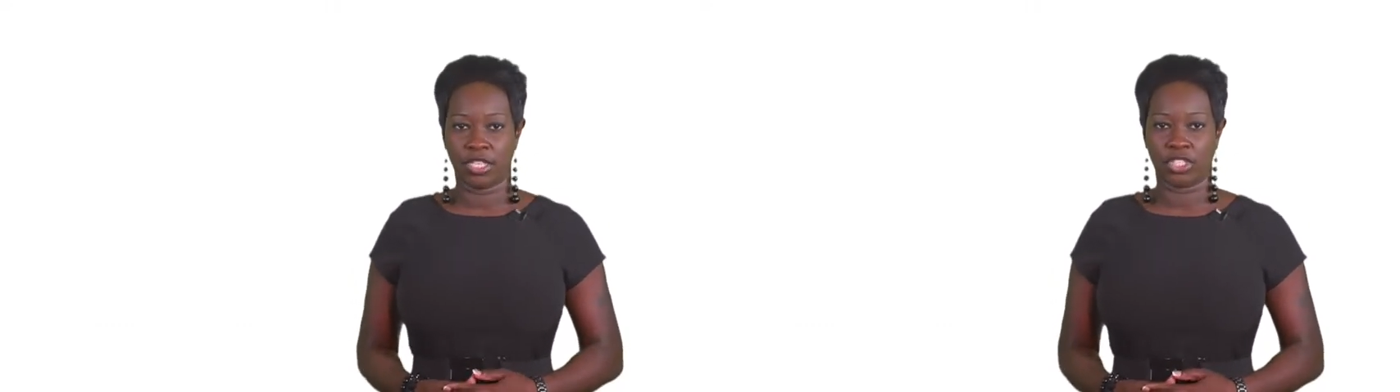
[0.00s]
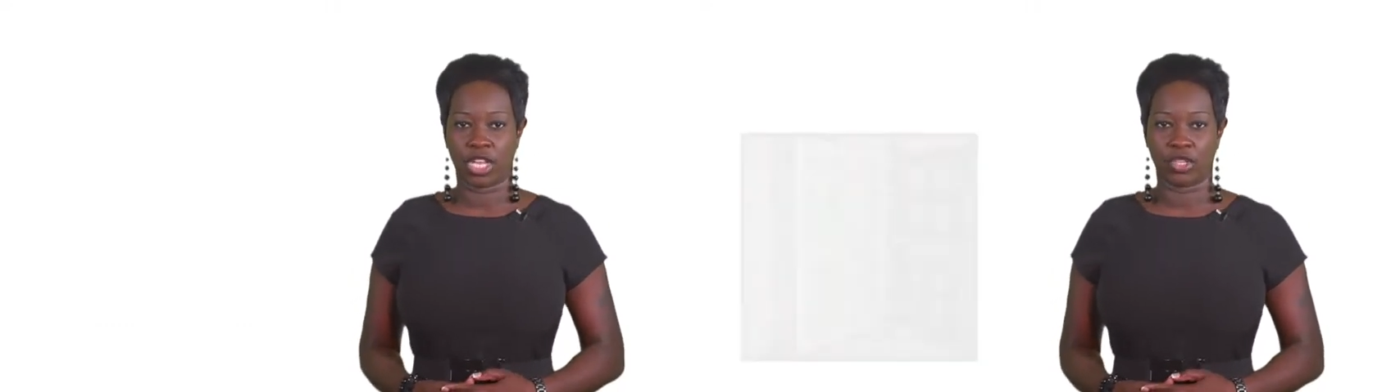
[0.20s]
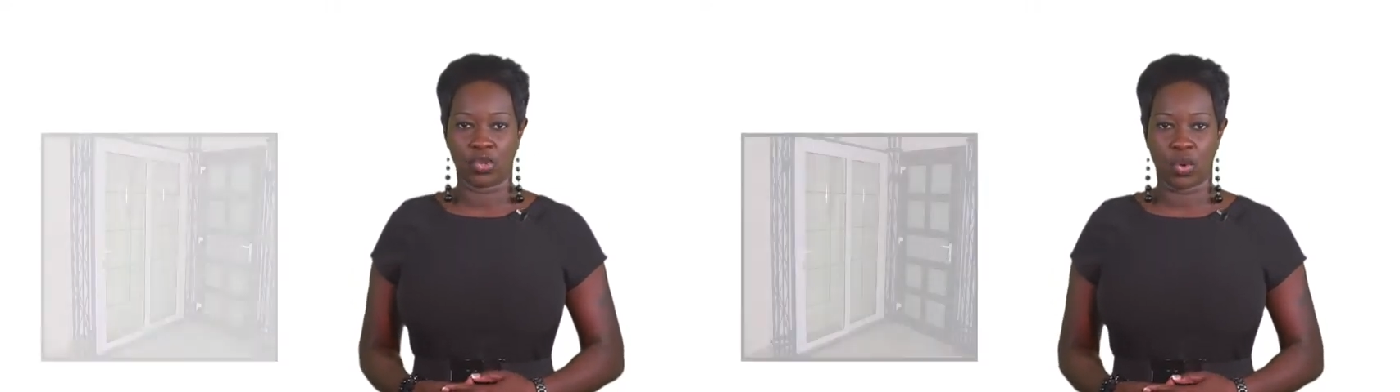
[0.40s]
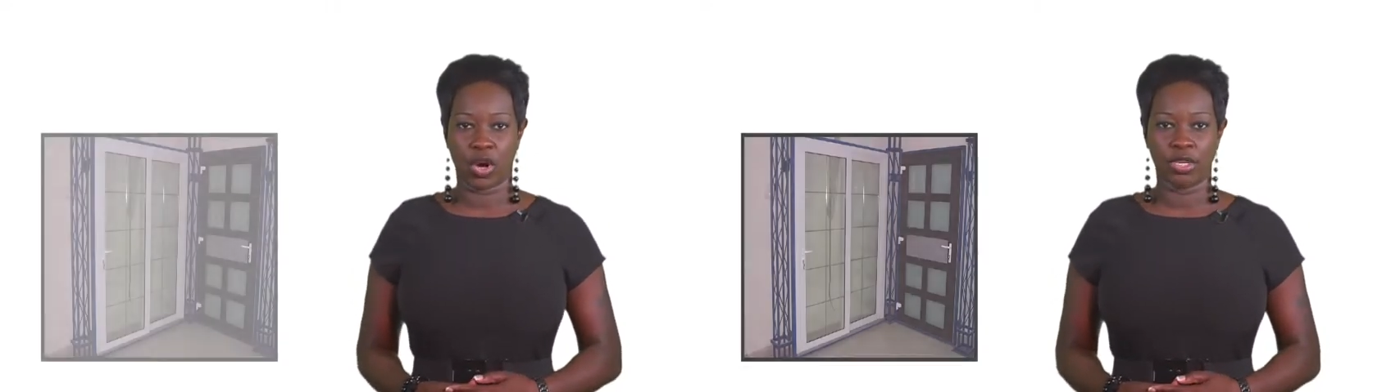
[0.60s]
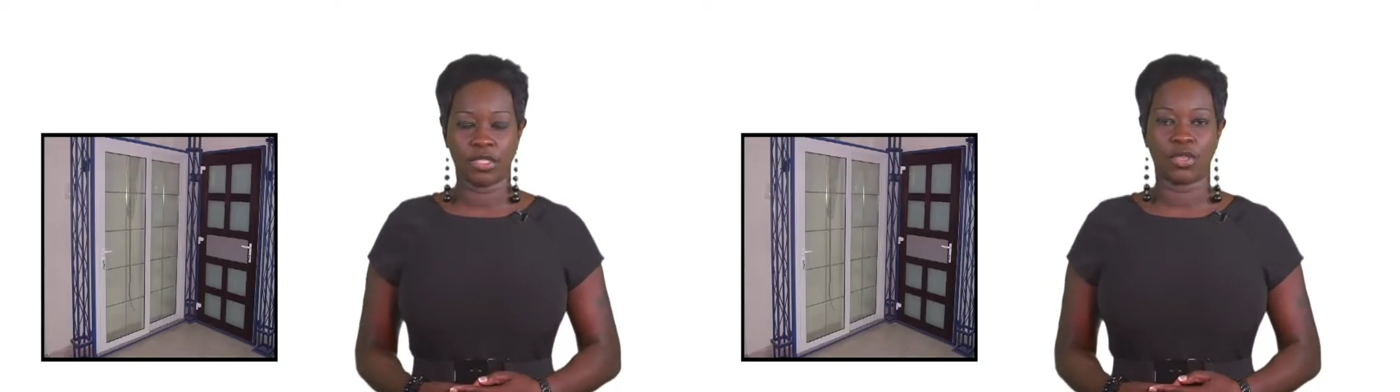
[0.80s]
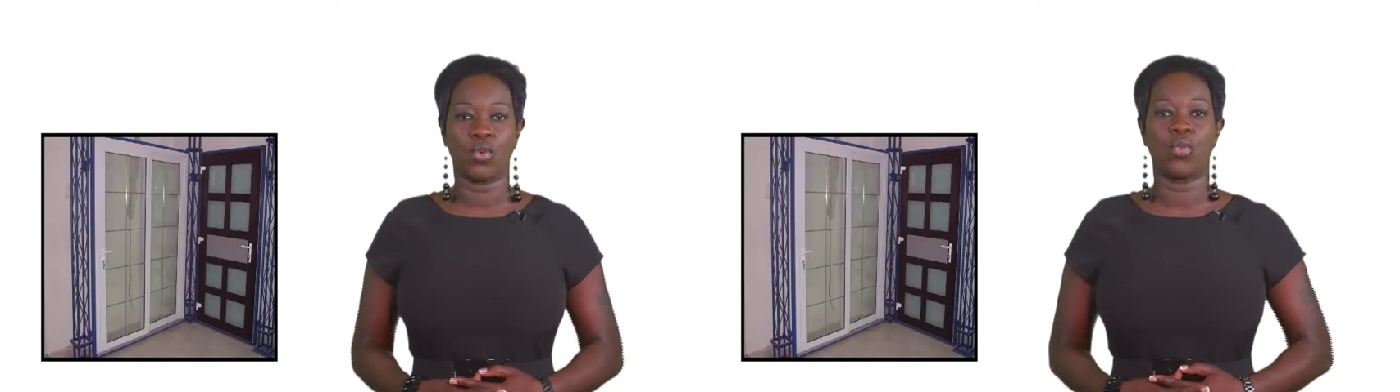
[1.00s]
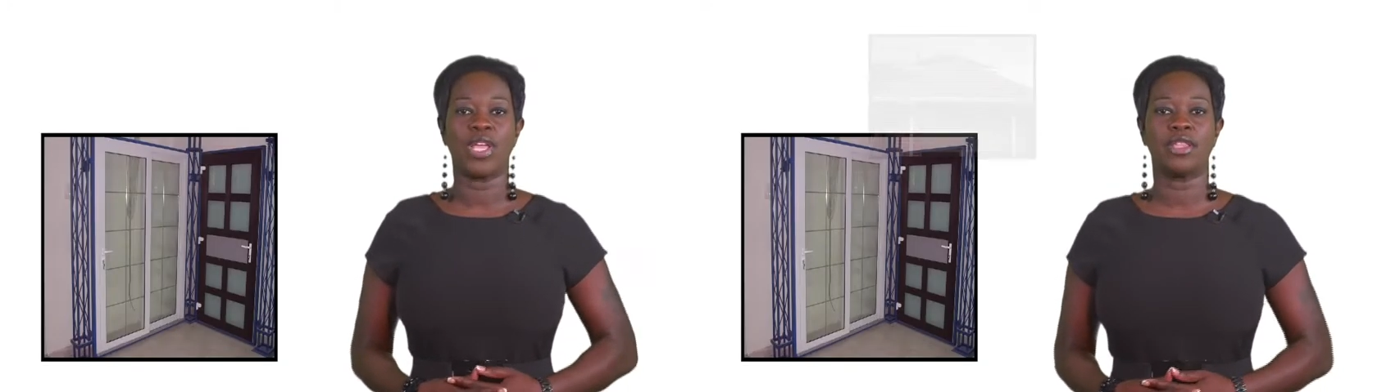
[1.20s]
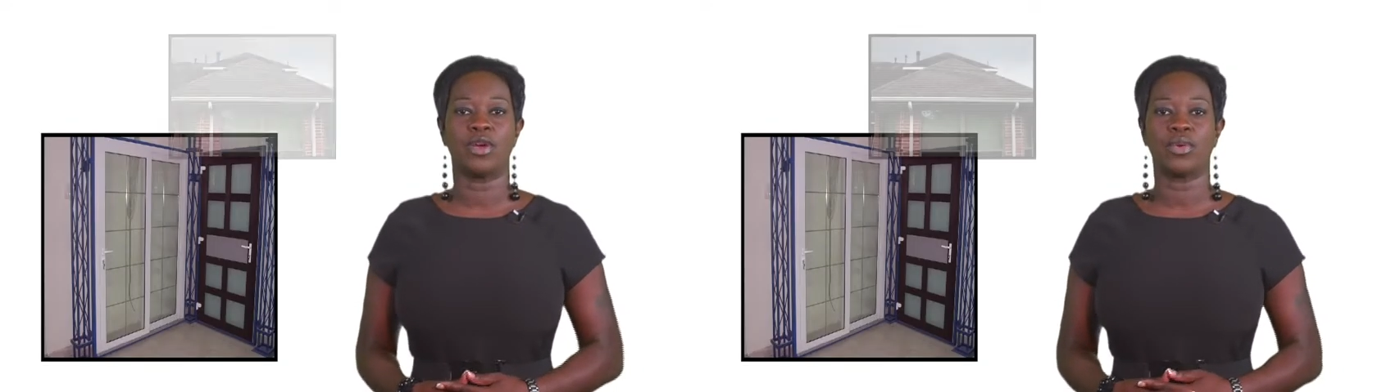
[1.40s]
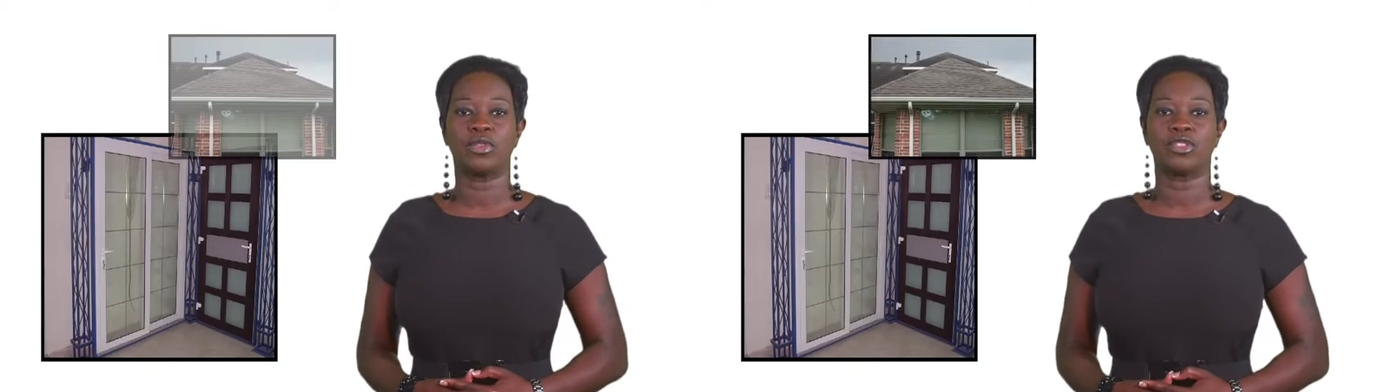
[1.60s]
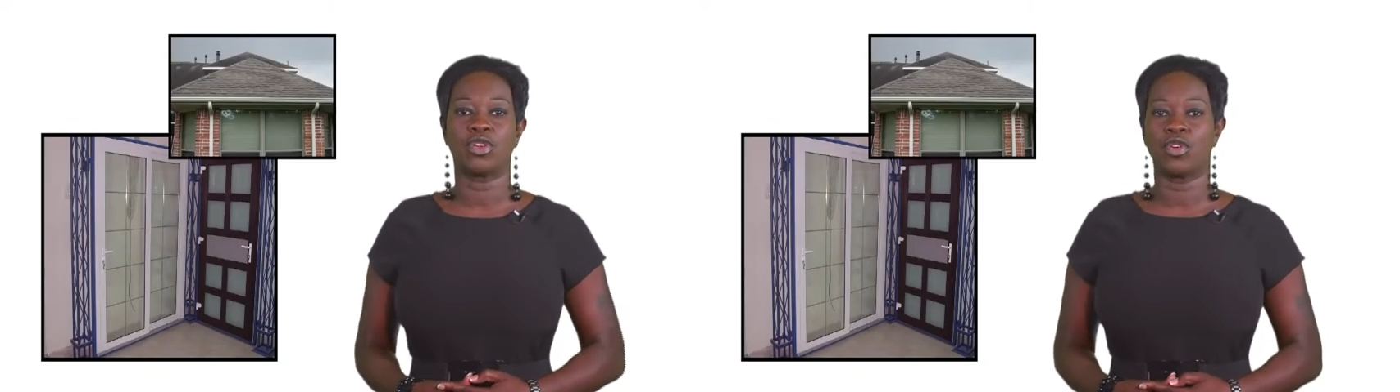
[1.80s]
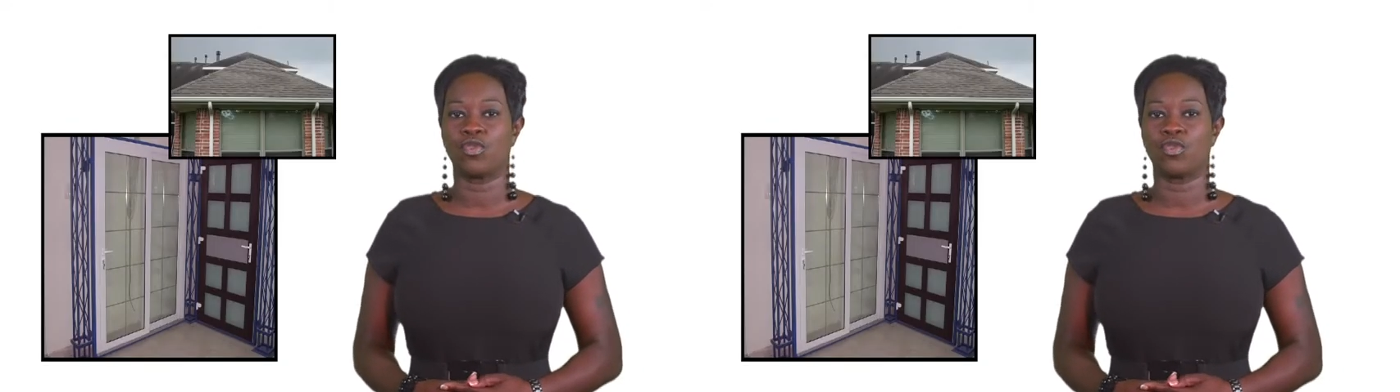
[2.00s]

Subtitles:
Check doors, windows,